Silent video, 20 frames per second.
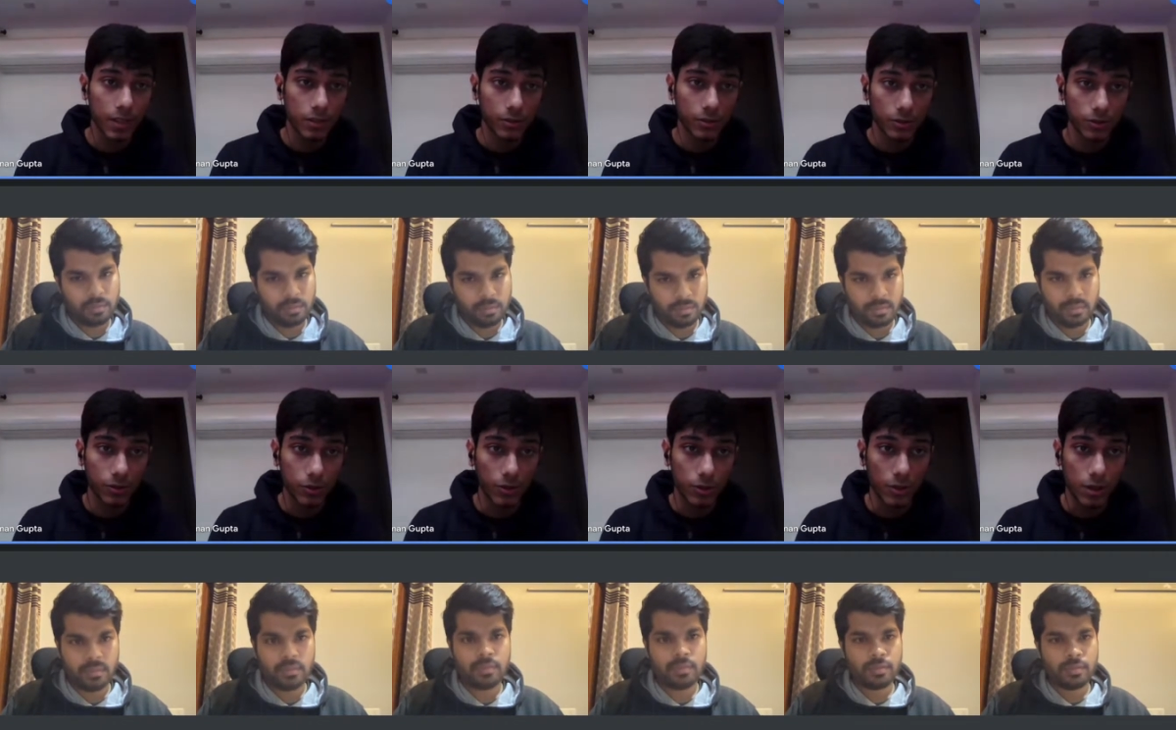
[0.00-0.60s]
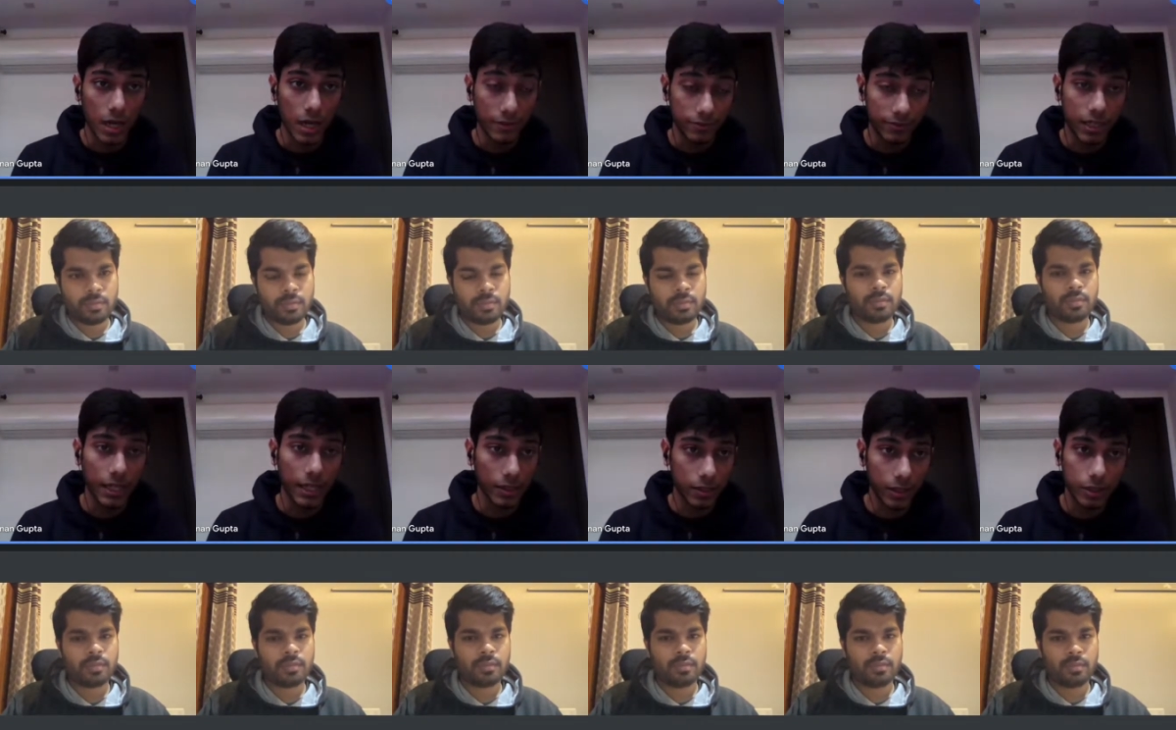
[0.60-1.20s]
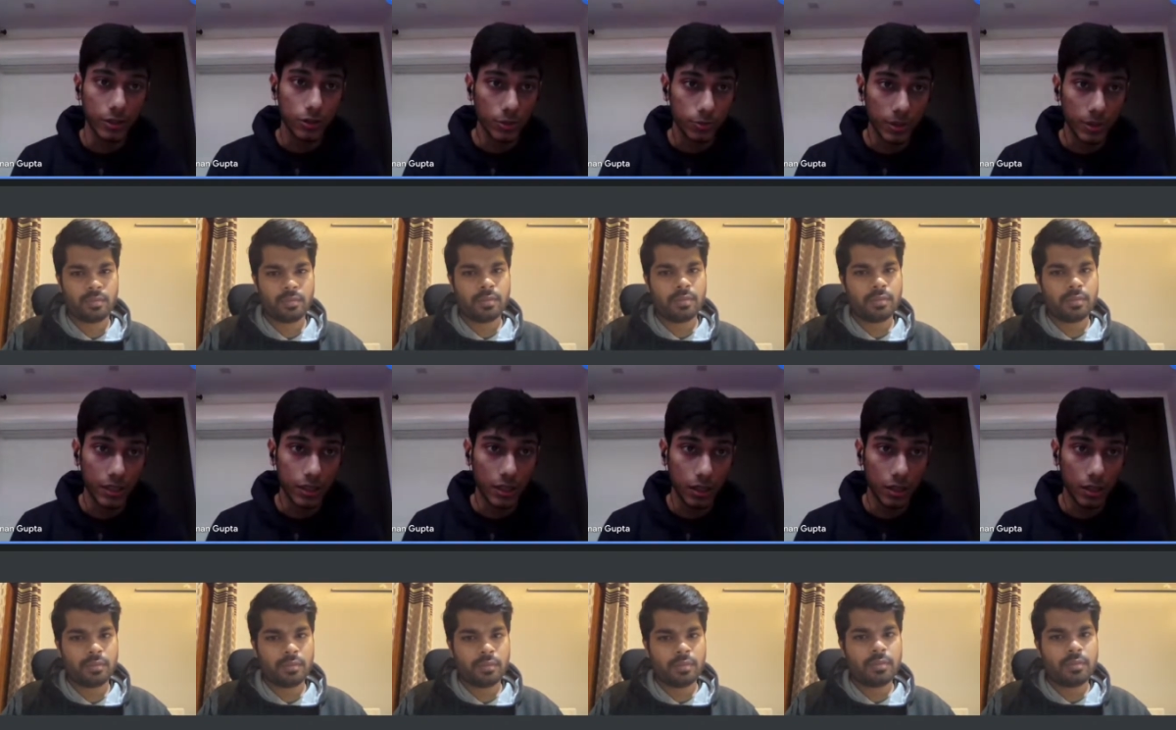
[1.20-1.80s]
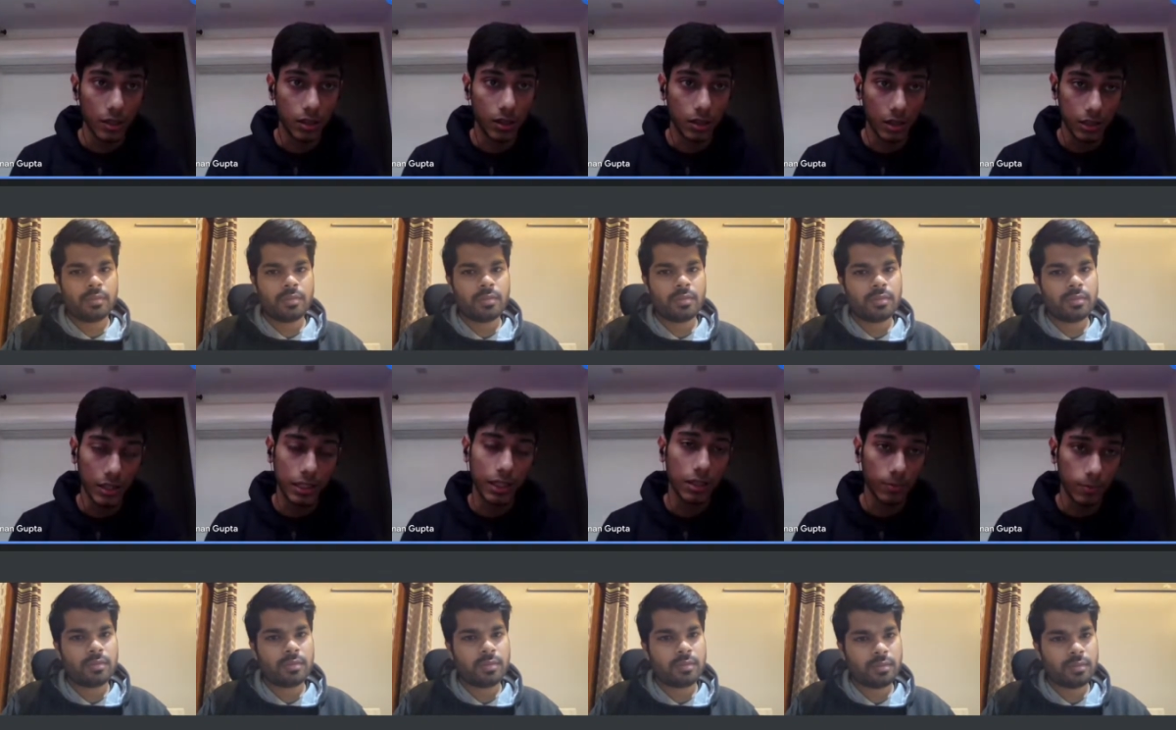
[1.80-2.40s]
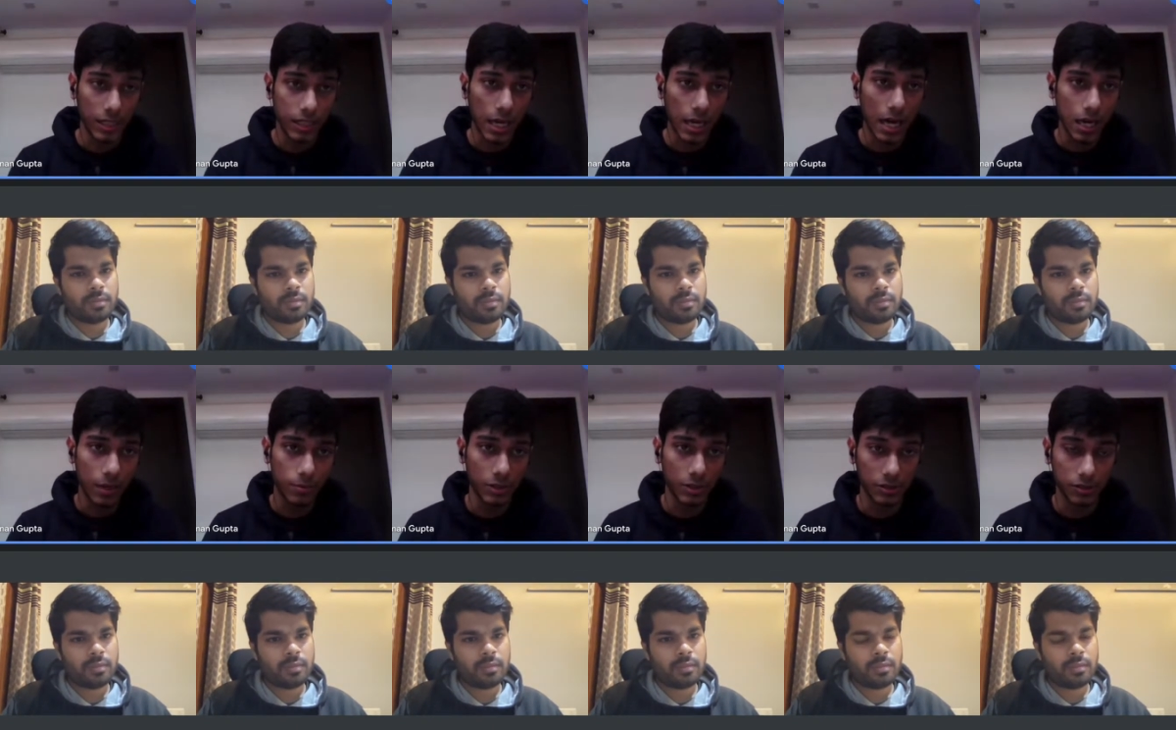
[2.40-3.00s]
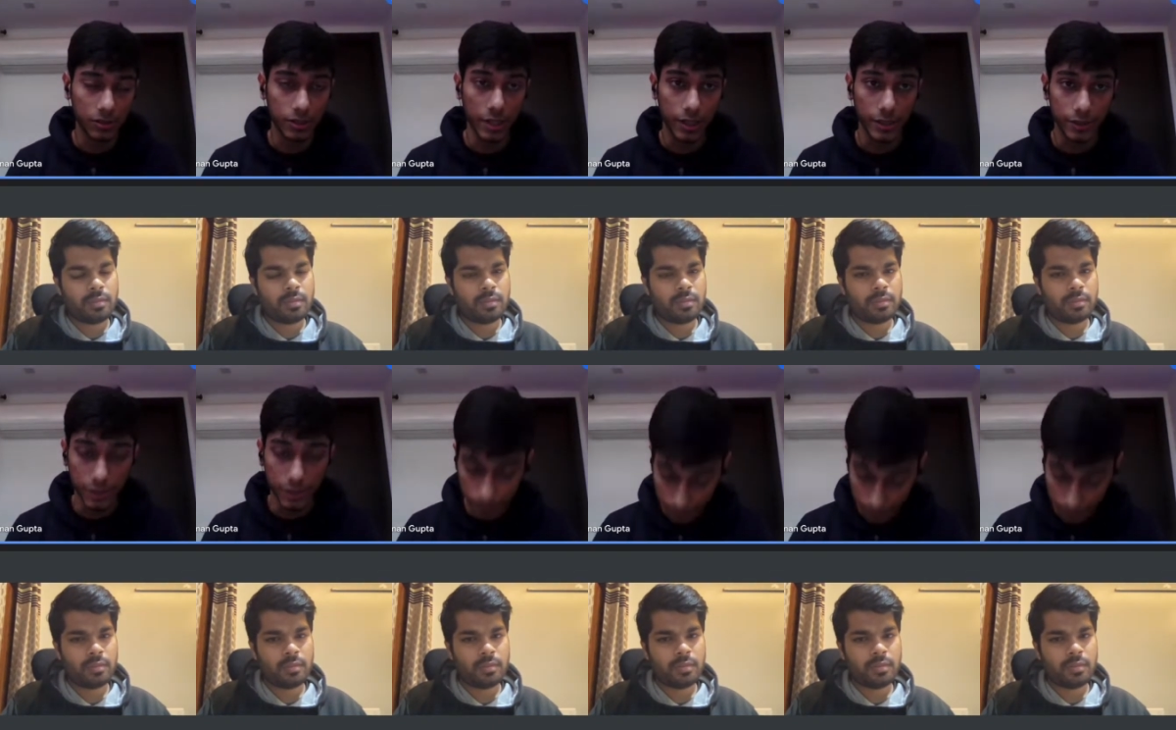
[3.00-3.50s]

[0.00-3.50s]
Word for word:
Speaker 1: So I've taken it to be a little bit high percentage.